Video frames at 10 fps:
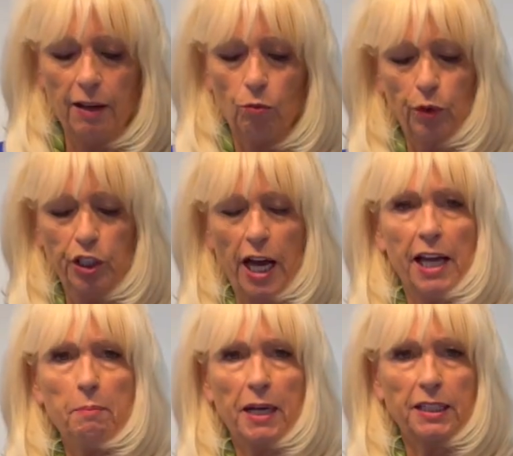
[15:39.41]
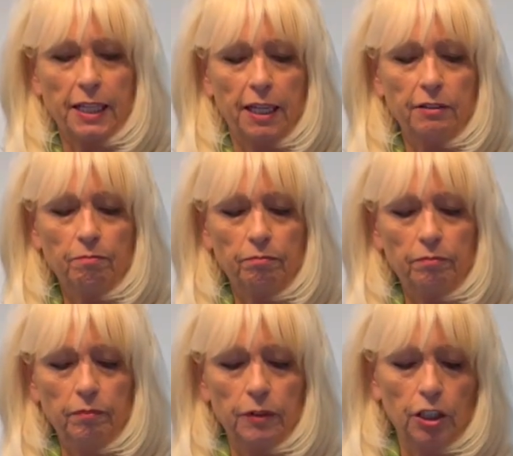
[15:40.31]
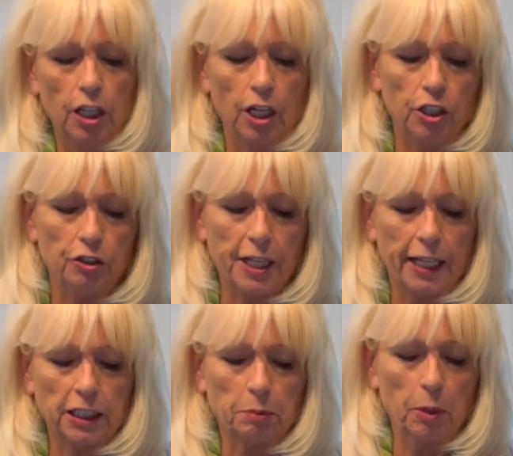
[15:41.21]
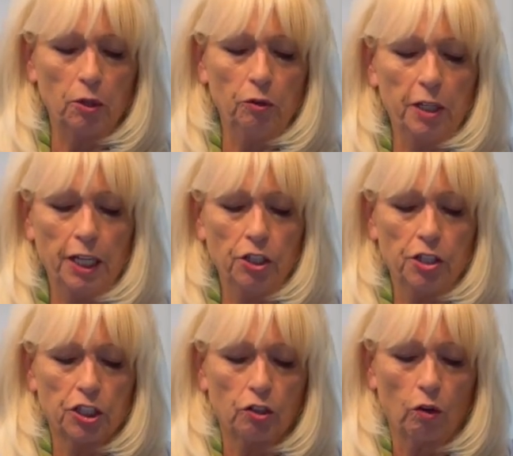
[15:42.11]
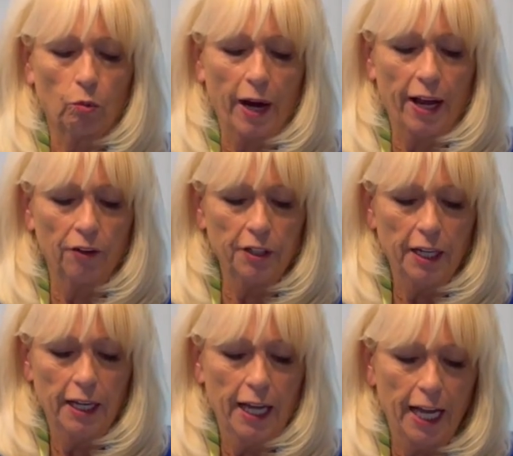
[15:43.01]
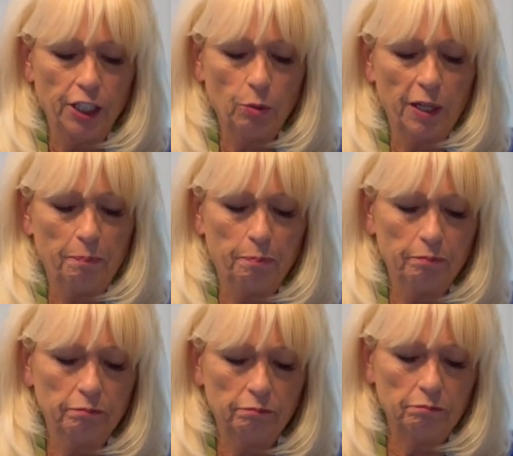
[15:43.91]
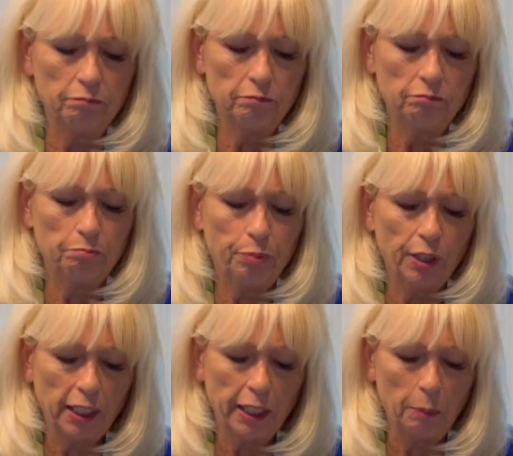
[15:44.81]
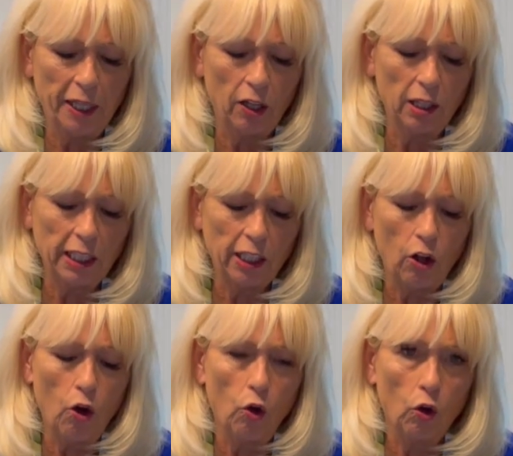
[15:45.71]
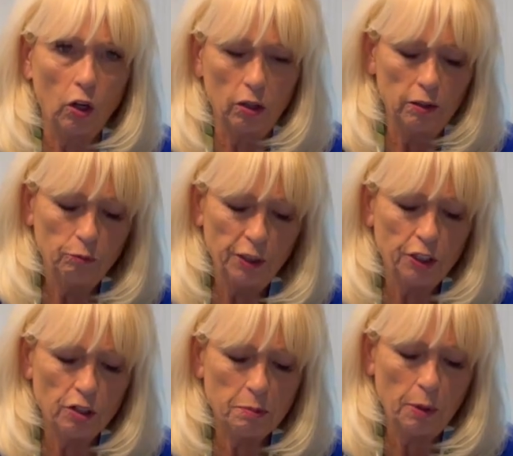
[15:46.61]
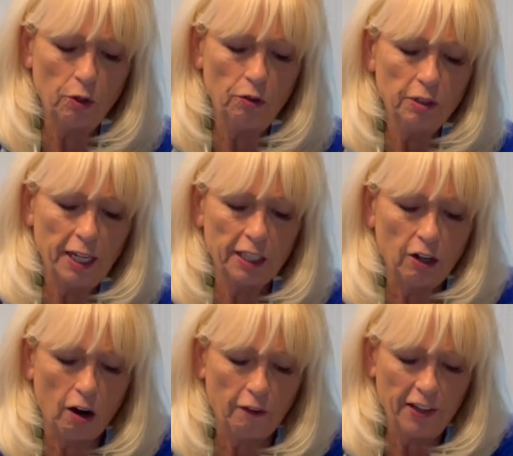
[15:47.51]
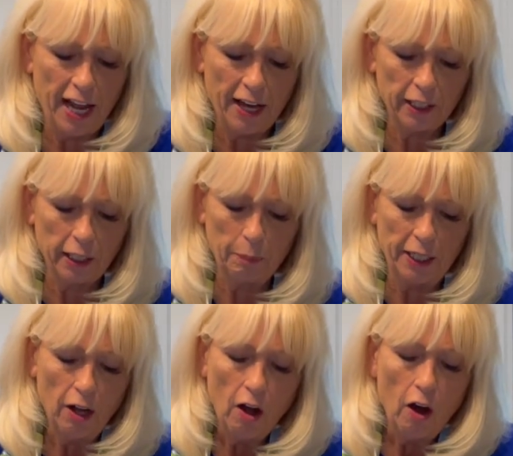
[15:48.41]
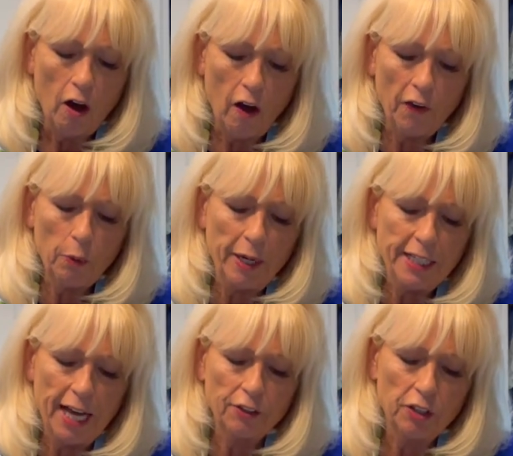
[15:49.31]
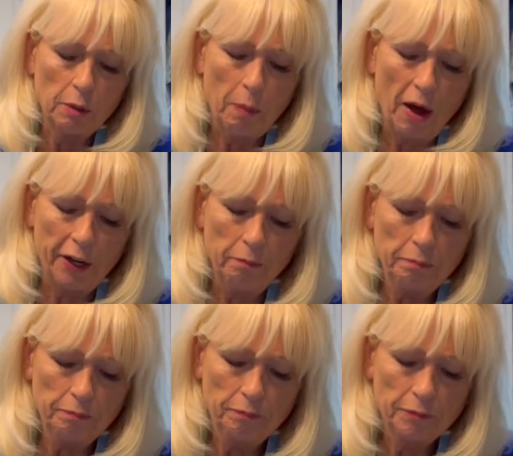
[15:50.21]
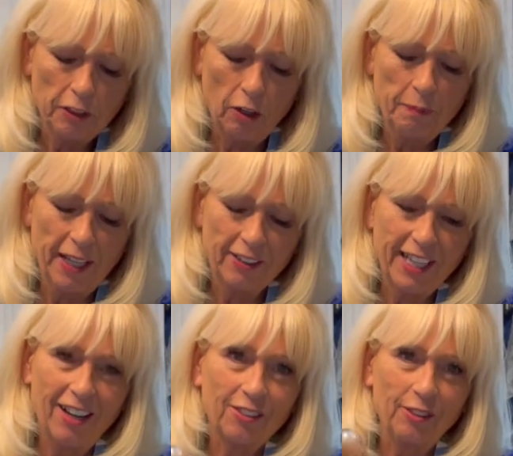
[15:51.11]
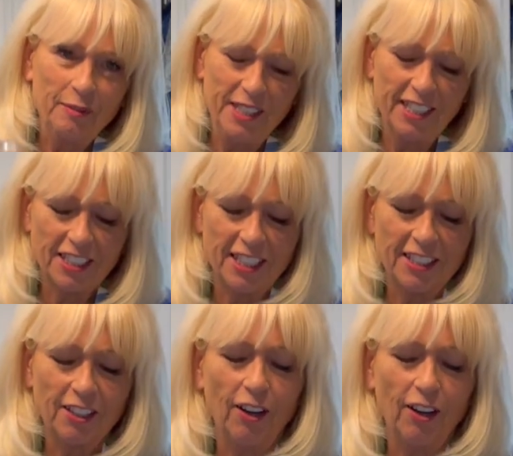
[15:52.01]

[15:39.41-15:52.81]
When you add a mix in, you take a spoon and you just go around and you want to put a little hole with your spoon, kind of carve it out a little bit, all the way down to the bottom. Oh man, look how creamy this is.